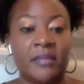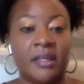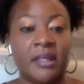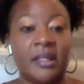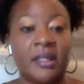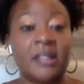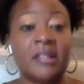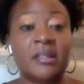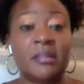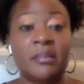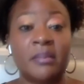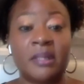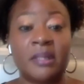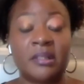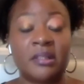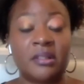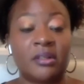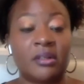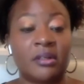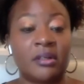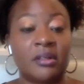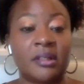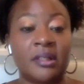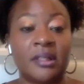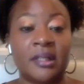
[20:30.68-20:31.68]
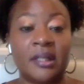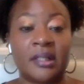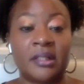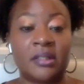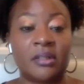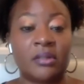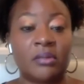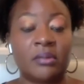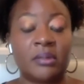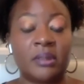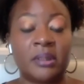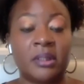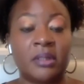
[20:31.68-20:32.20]
Keisha mentioned earlier, and I
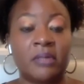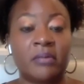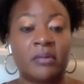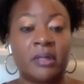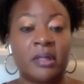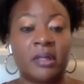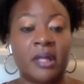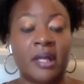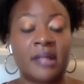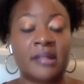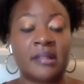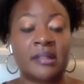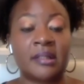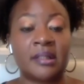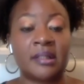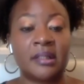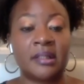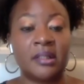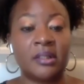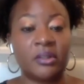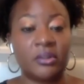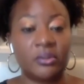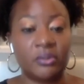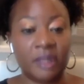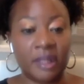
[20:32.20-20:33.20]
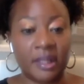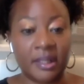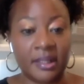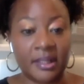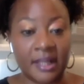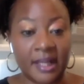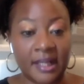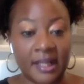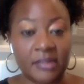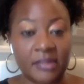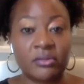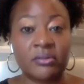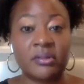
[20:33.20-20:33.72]
totally agree, as a leader, you
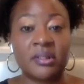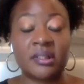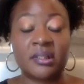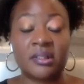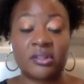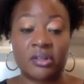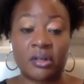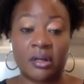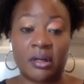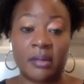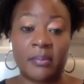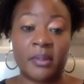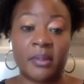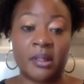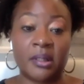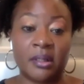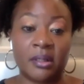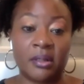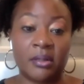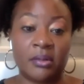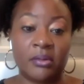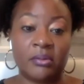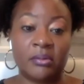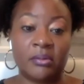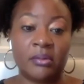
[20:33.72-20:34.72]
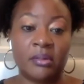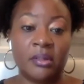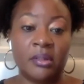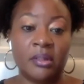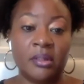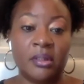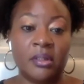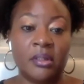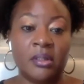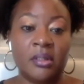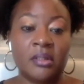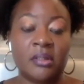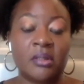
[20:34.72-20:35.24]
cannot do this job alone.
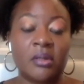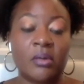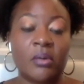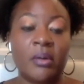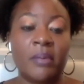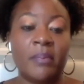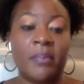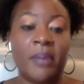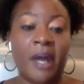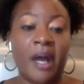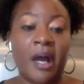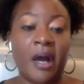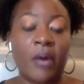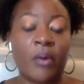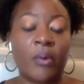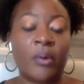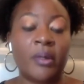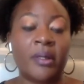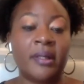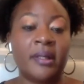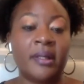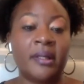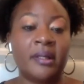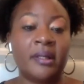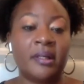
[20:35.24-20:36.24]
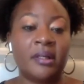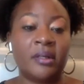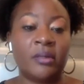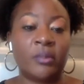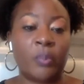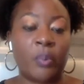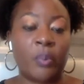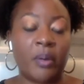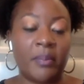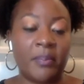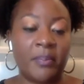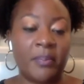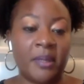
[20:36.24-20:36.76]
So empowering and
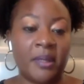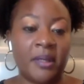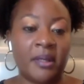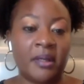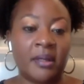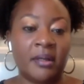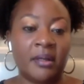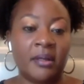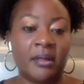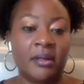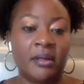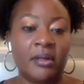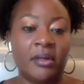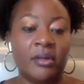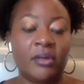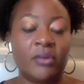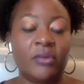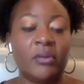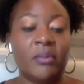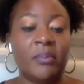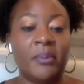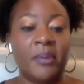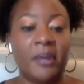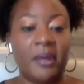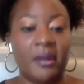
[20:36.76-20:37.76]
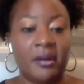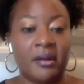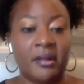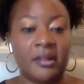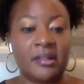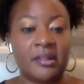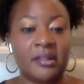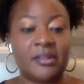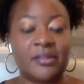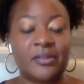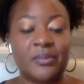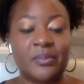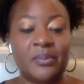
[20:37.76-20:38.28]
equipping your parents
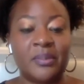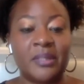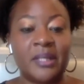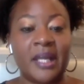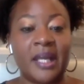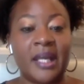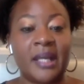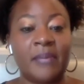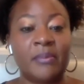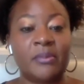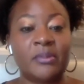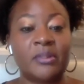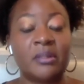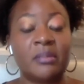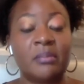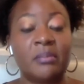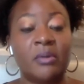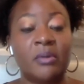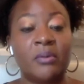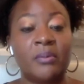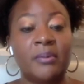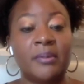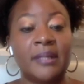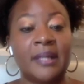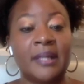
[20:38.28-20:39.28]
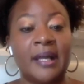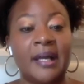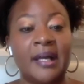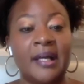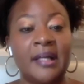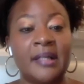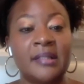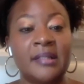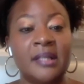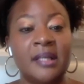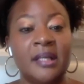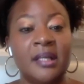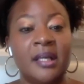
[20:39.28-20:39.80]
to be able to
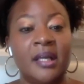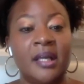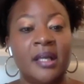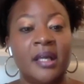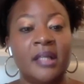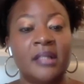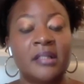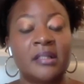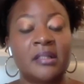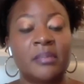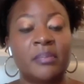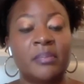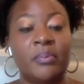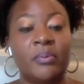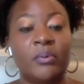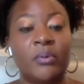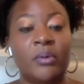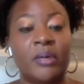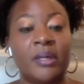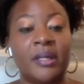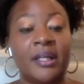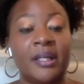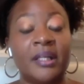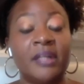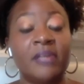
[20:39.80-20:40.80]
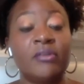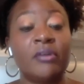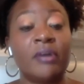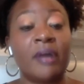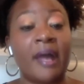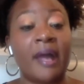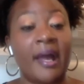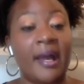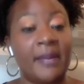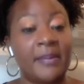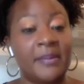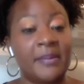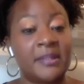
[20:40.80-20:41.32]
mobilize and support in your
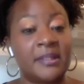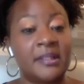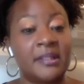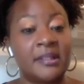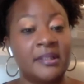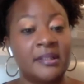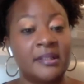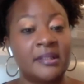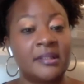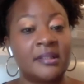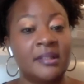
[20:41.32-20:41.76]
absence